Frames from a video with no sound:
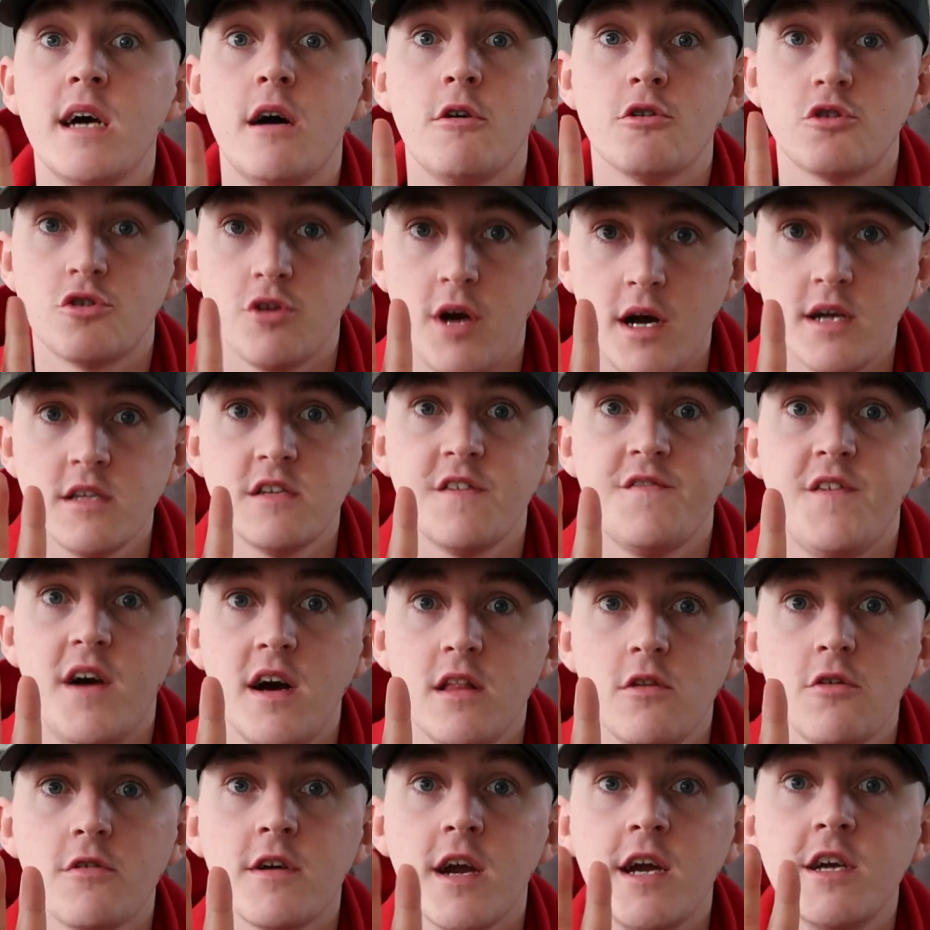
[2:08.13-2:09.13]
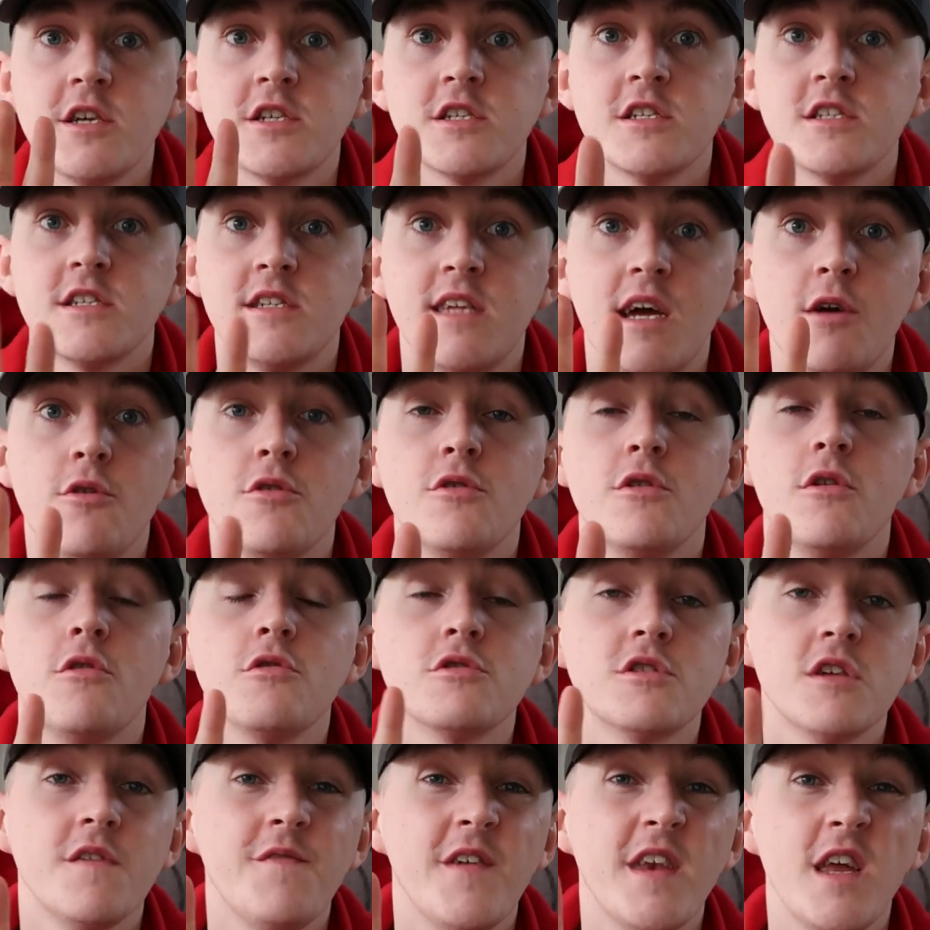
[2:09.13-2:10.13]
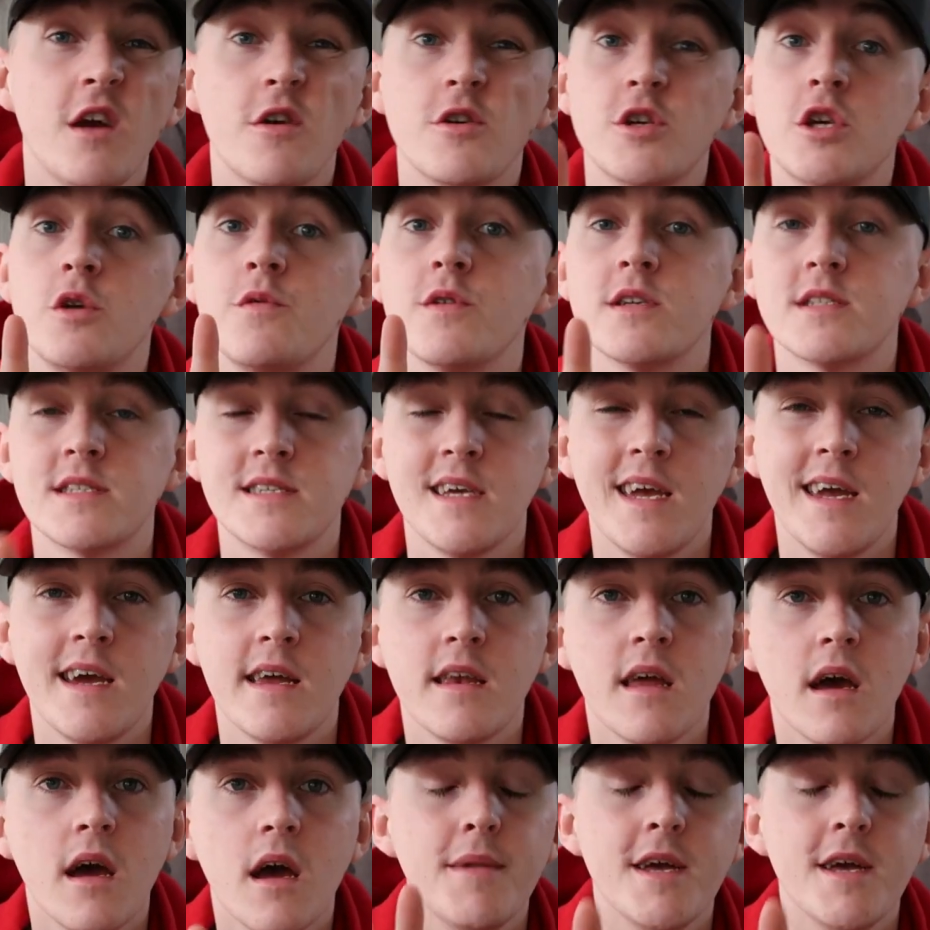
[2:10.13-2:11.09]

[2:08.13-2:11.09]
I was trying to find locations, and those are the videos you were seeing,